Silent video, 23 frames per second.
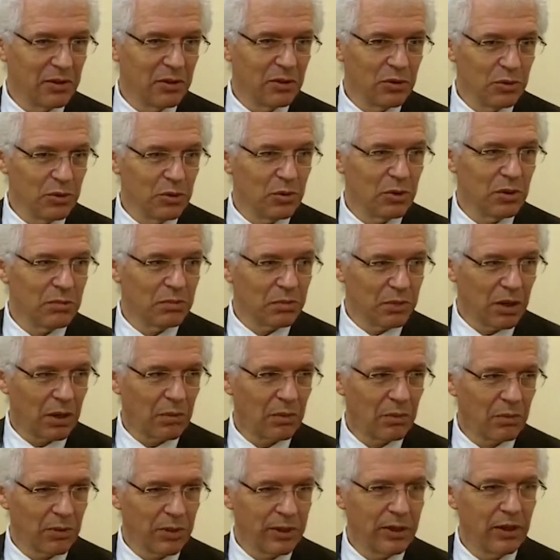you would
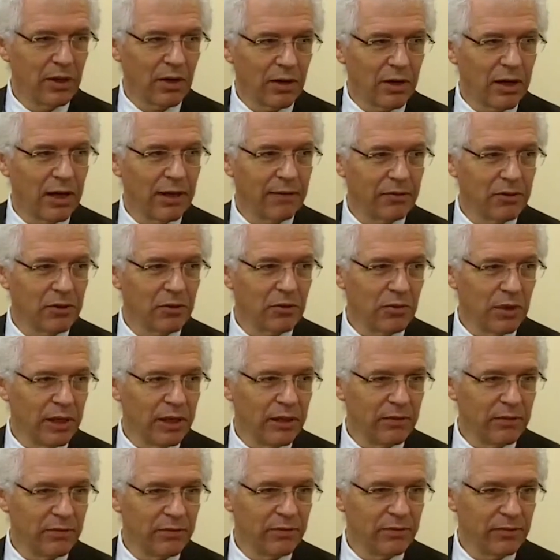probably not have to
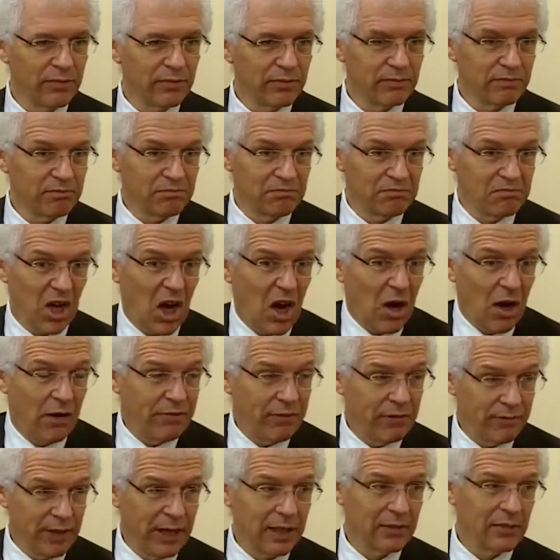wait
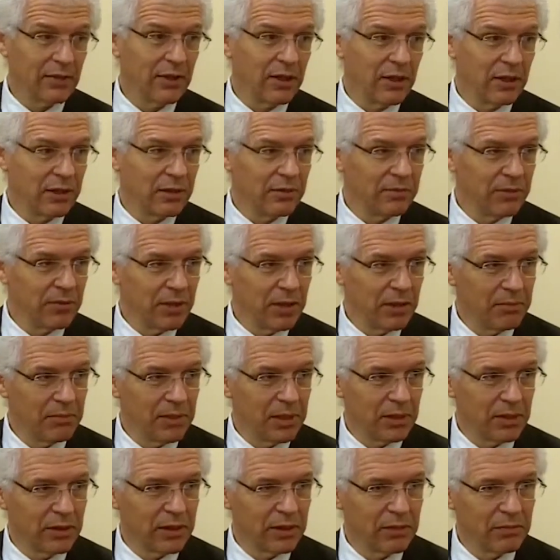half of that time. They're
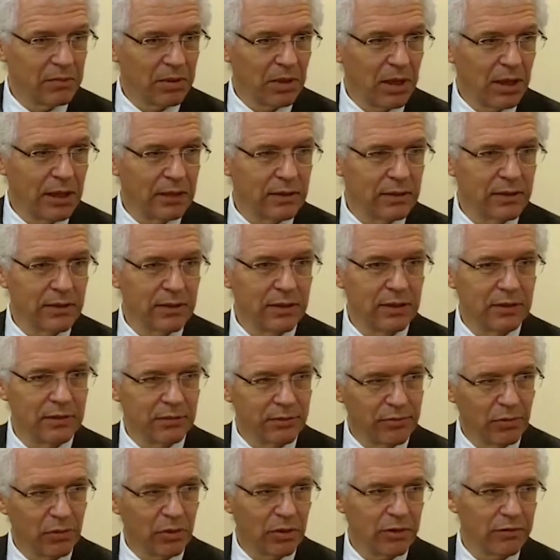building plants in
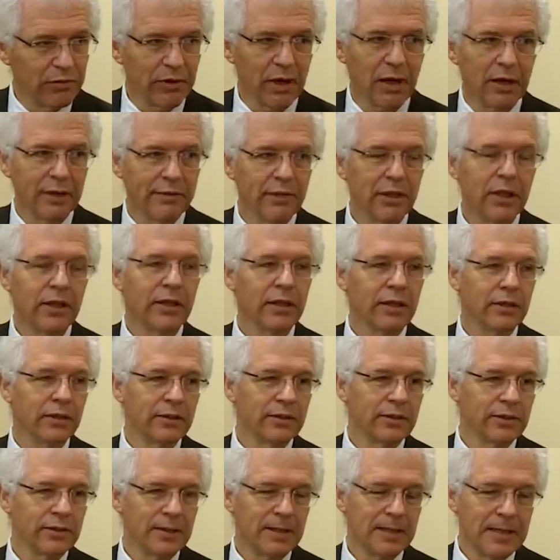four to five
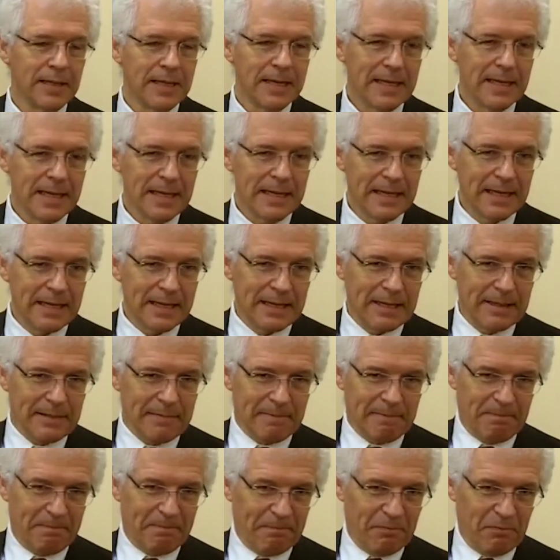years.
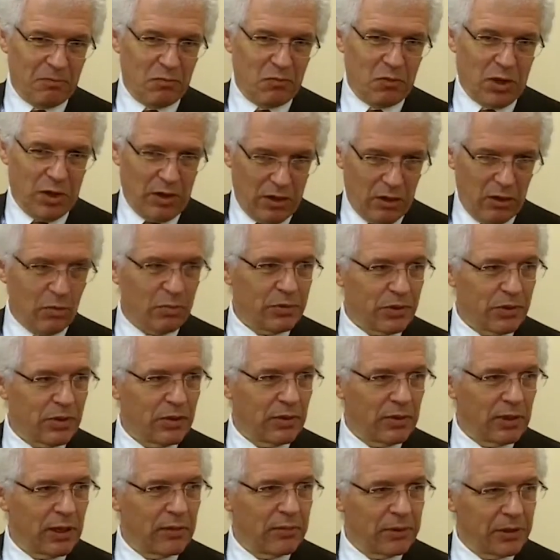One hopes
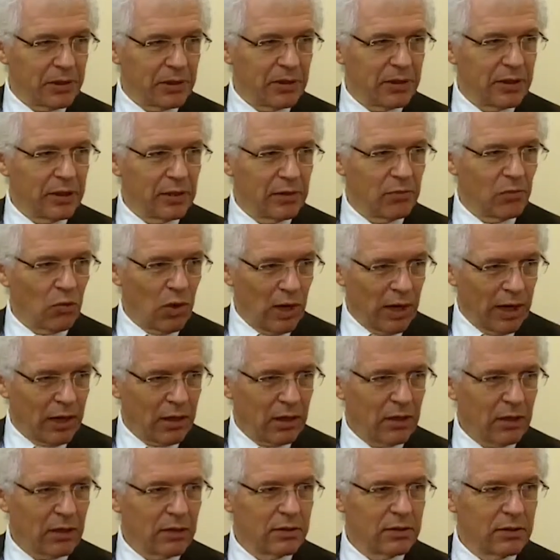that they're building them
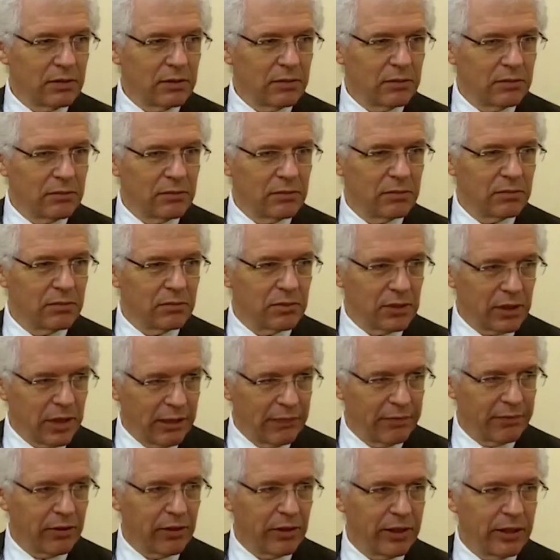well and
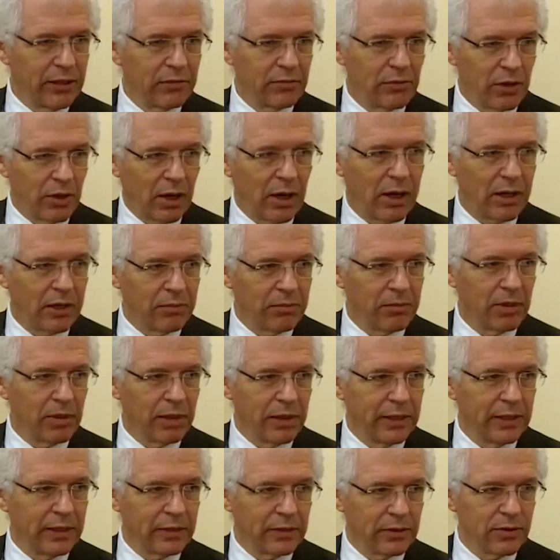safely and
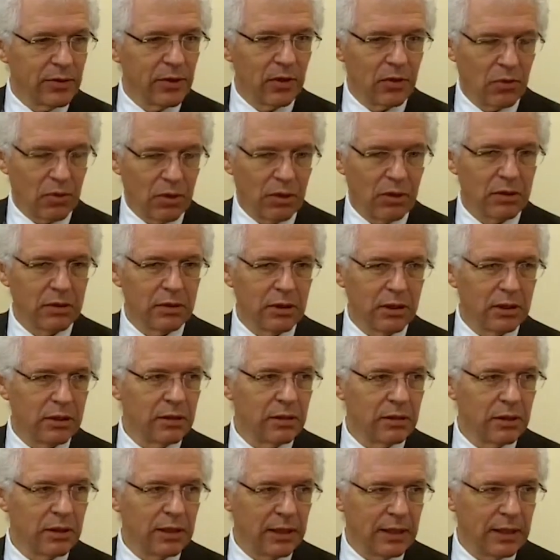reliably and so on,
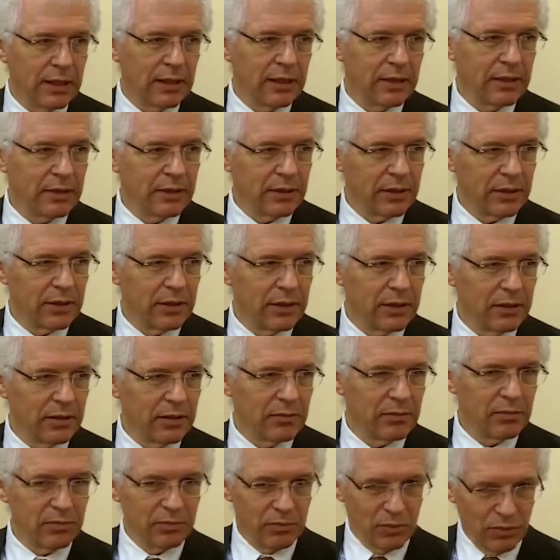and and uh,
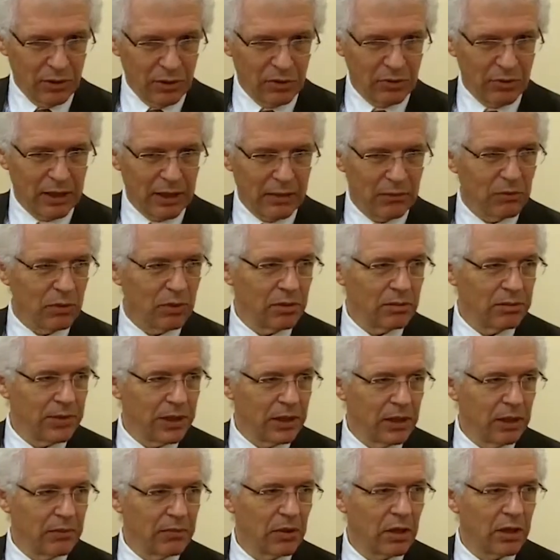you know, that will
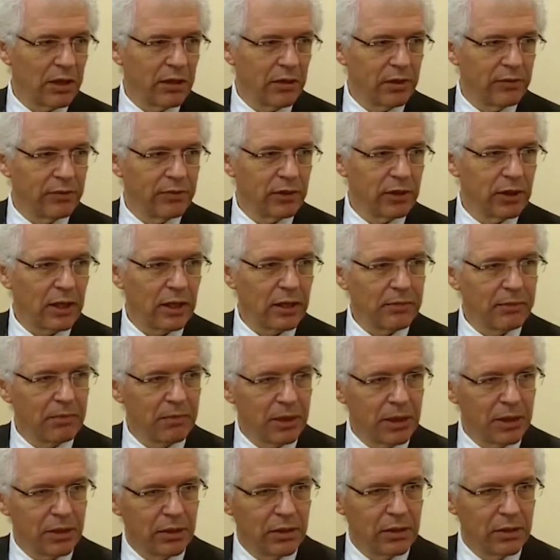become clear over time.
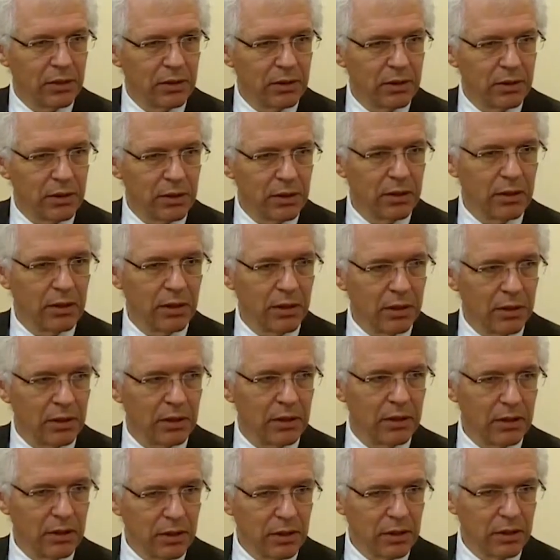But
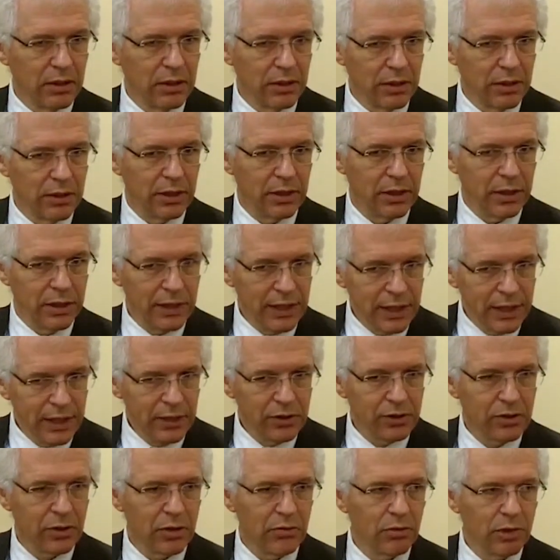the uh, the
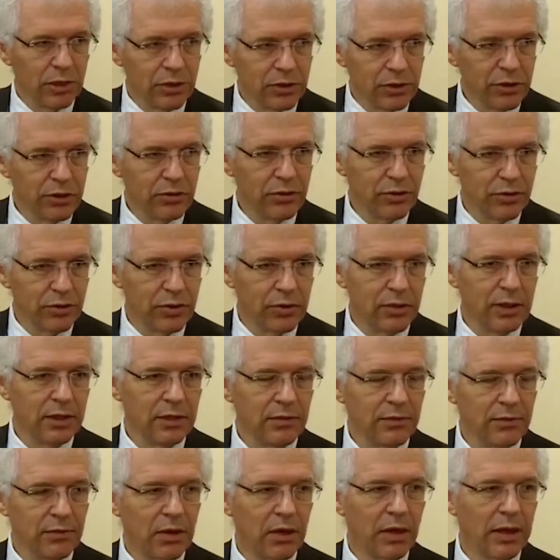need to reduce
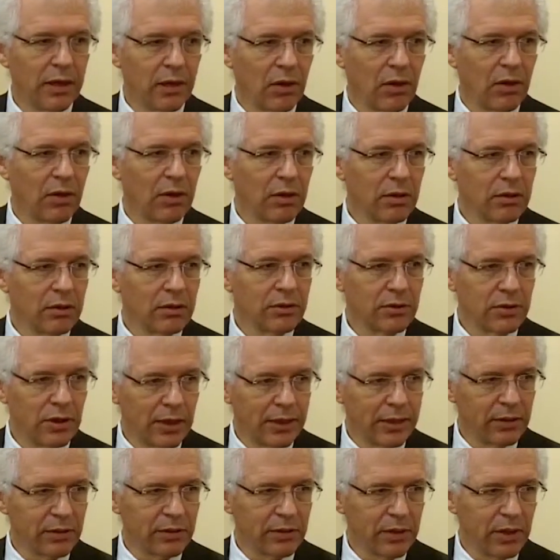these very long
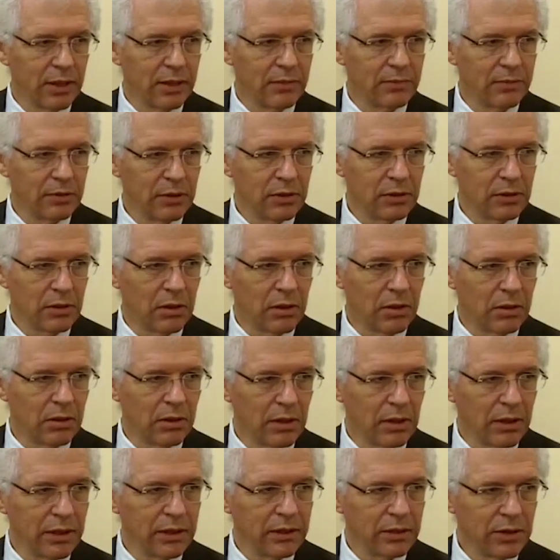cycle times, these
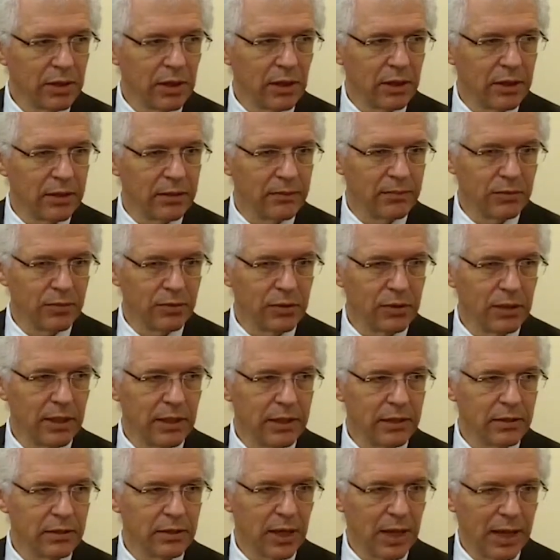long lead times,
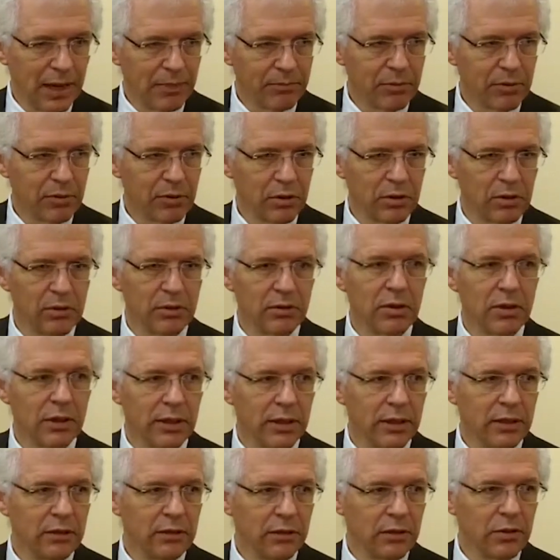is
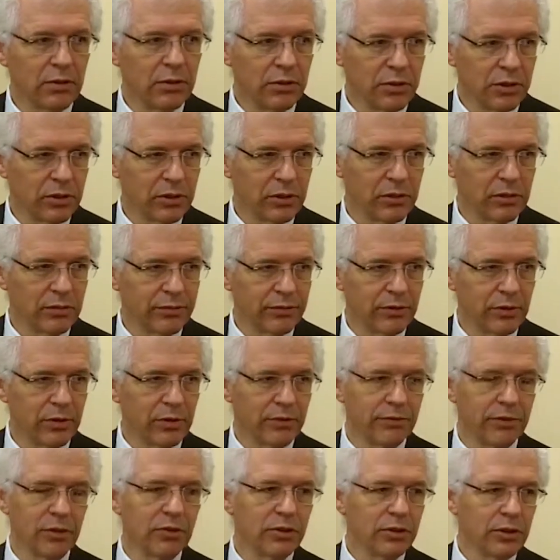absolutely crucial for the
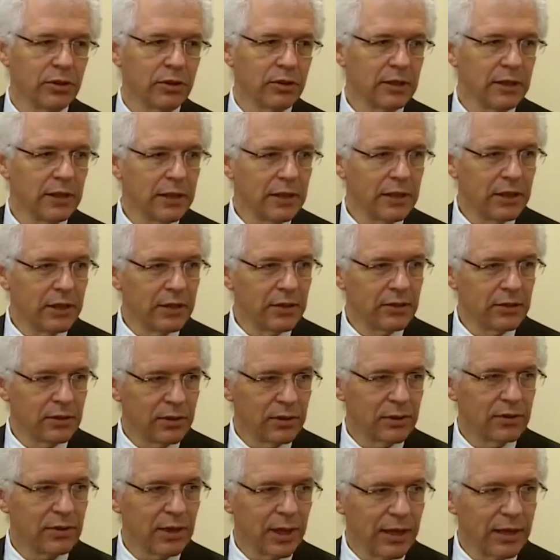future
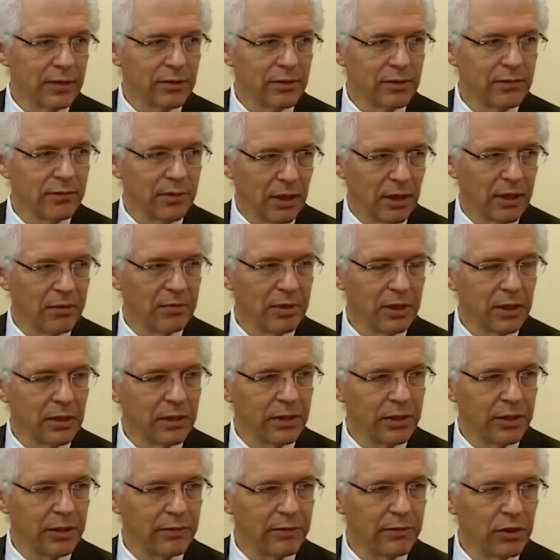success and
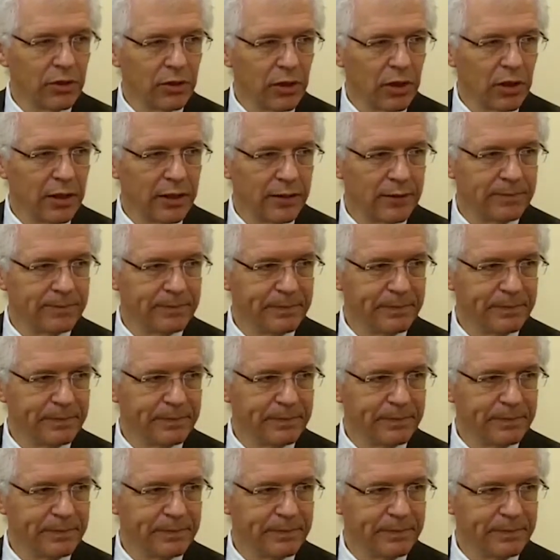viability of nuclear.